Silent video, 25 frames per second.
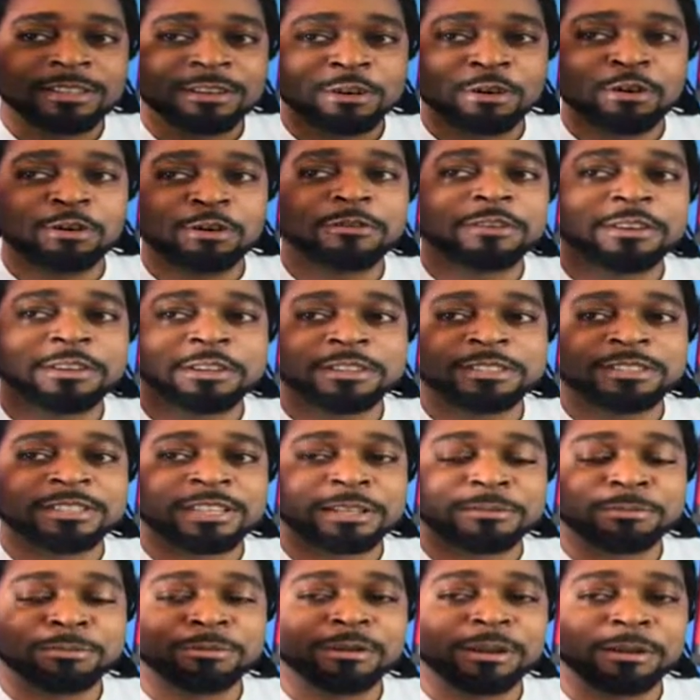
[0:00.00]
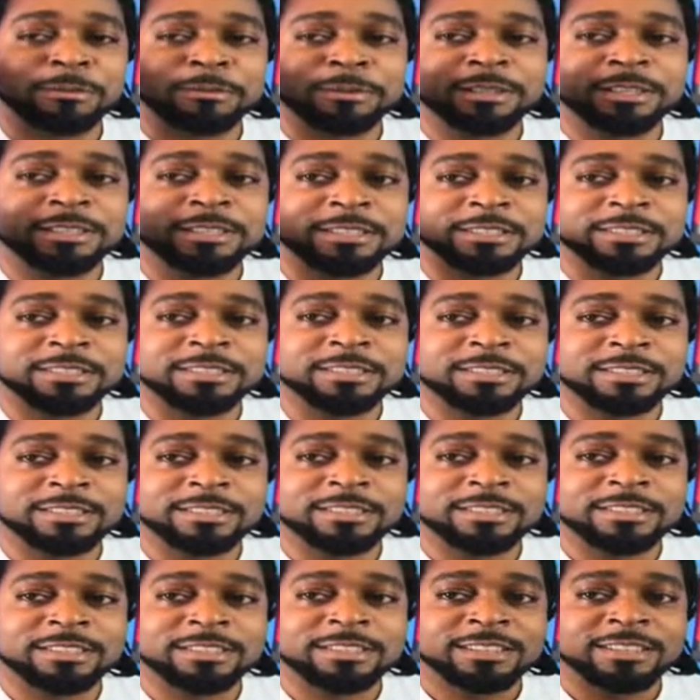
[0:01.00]
over your set parameters,
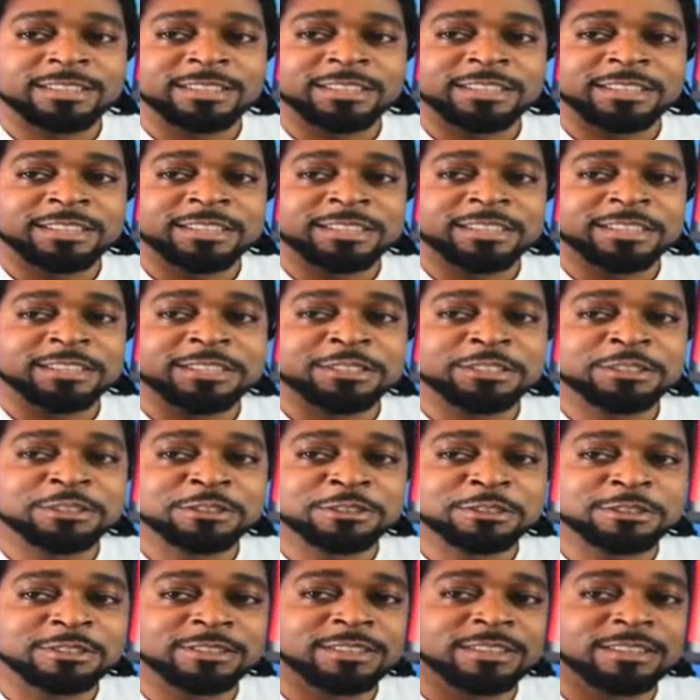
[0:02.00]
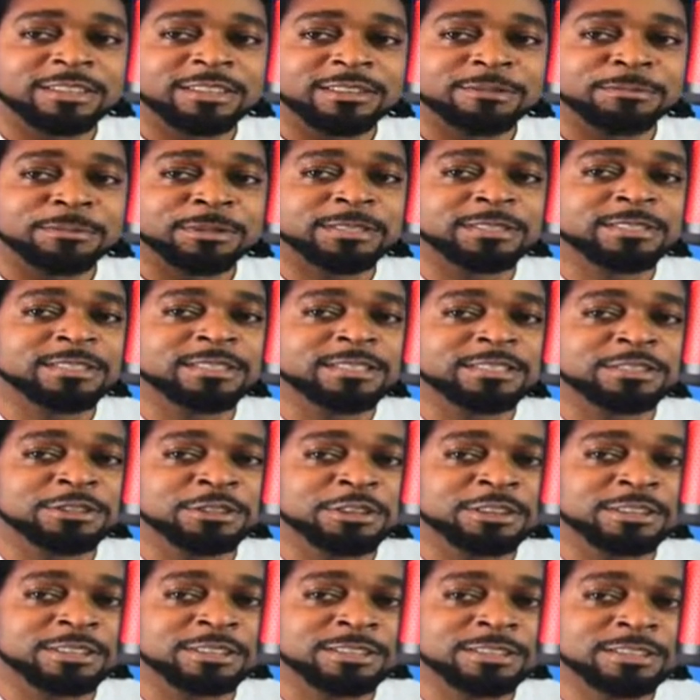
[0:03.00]
should Mr.
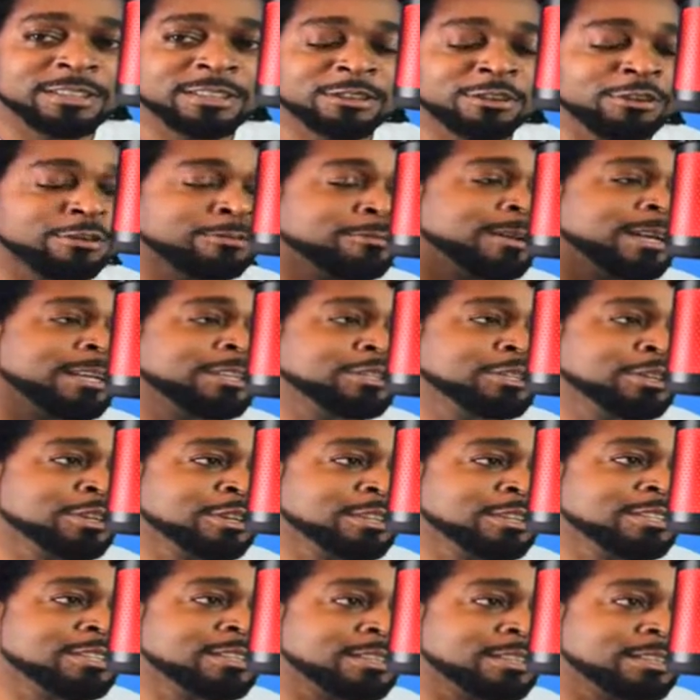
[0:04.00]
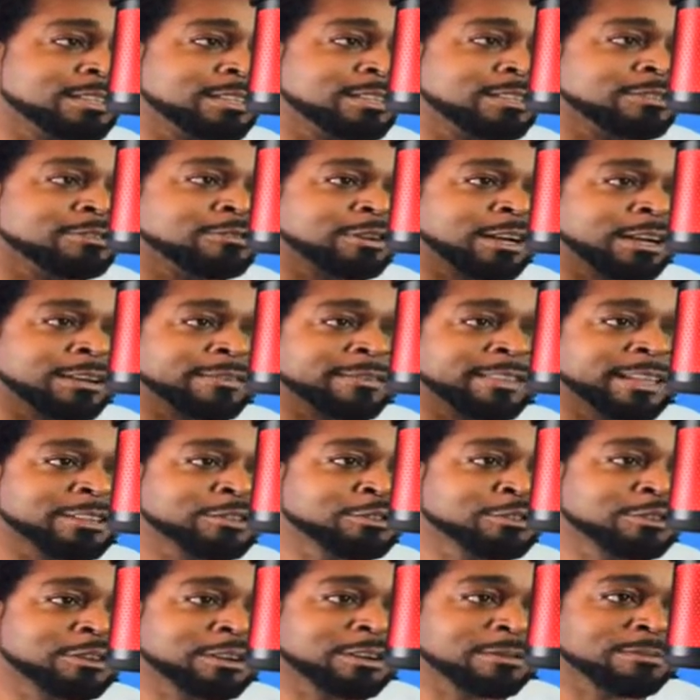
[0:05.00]
Johnson, old man Johnson, drive
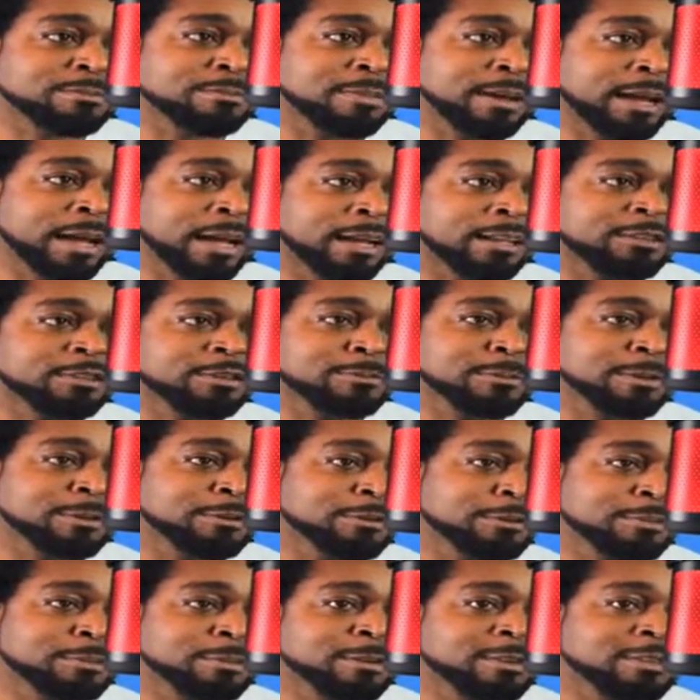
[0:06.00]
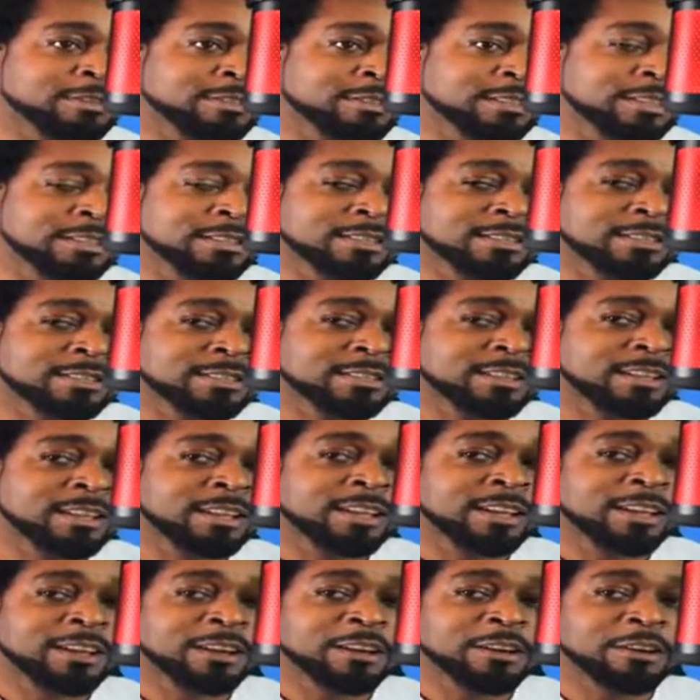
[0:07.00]
that truck back to be reprocessed
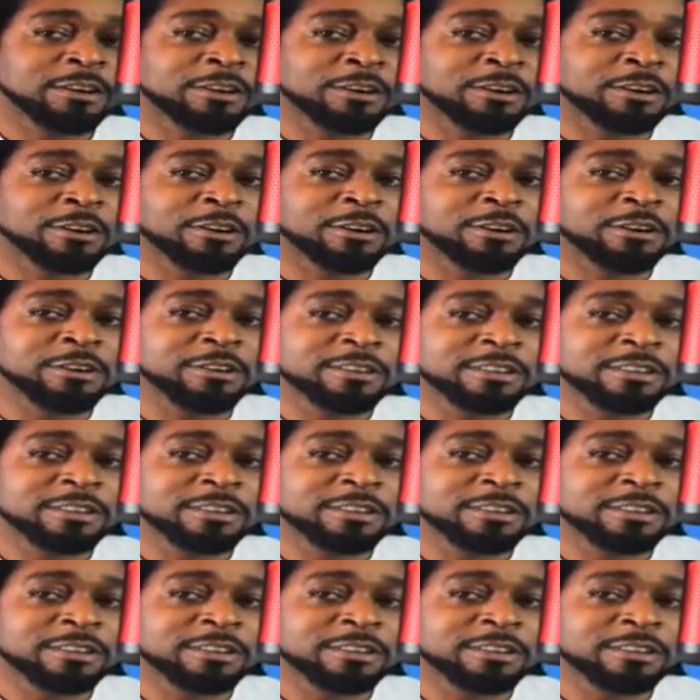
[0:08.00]
or